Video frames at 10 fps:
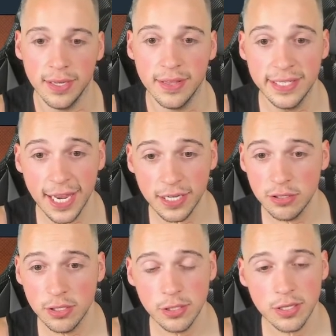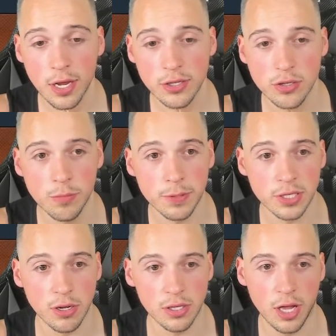this actually looks like a super
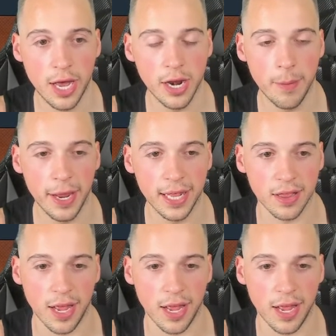solid lineup, man.